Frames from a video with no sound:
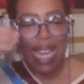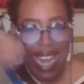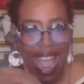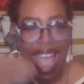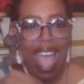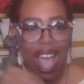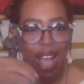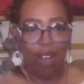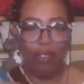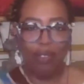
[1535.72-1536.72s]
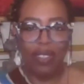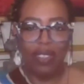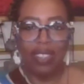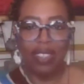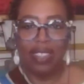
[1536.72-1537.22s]
But now,
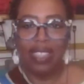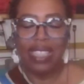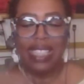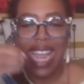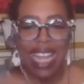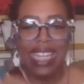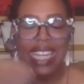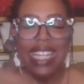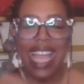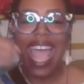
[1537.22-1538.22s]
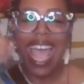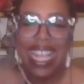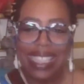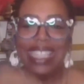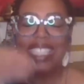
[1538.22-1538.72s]
standing in the
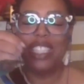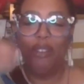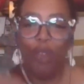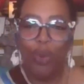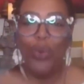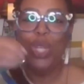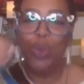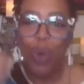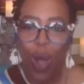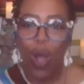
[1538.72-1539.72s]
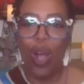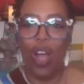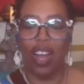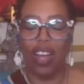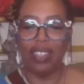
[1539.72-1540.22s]
essence of who you
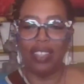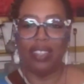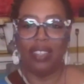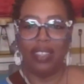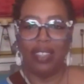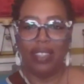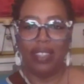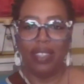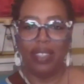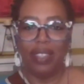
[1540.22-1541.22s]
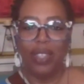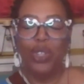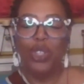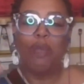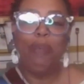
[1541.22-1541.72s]
are,
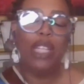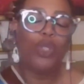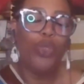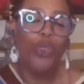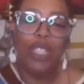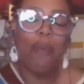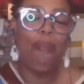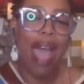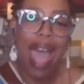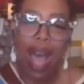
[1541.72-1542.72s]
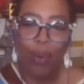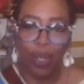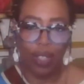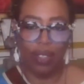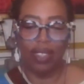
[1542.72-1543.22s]
you speak truth to
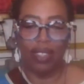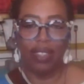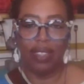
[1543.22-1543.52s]
power.